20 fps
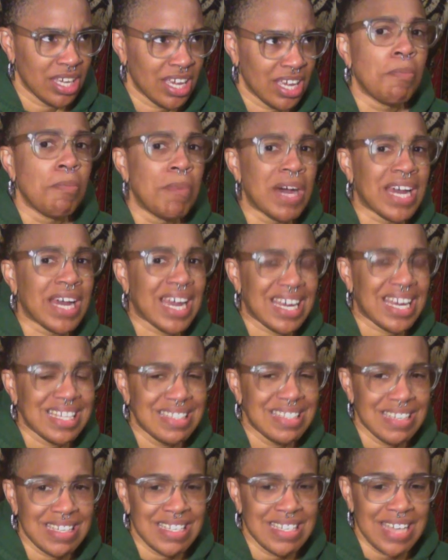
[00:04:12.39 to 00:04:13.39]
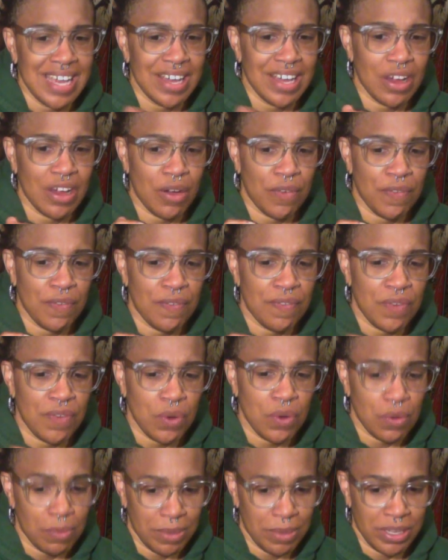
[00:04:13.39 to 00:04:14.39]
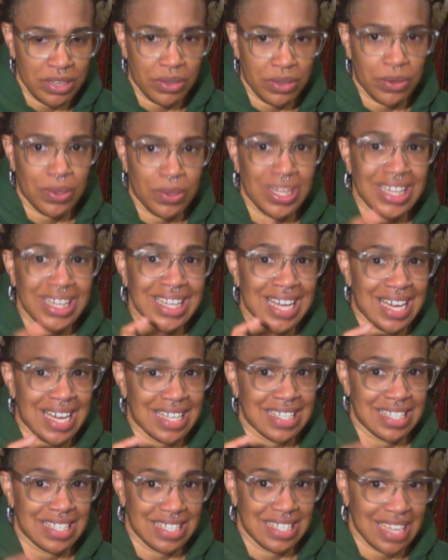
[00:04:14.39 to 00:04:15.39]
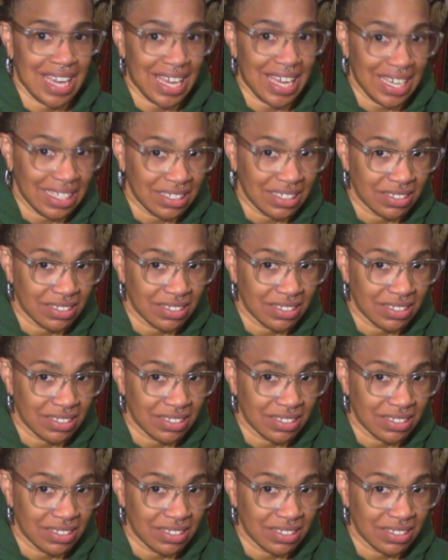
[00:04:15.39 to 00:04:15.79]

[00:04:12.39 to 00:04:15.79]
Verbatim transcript: and, but i did take a full pill last night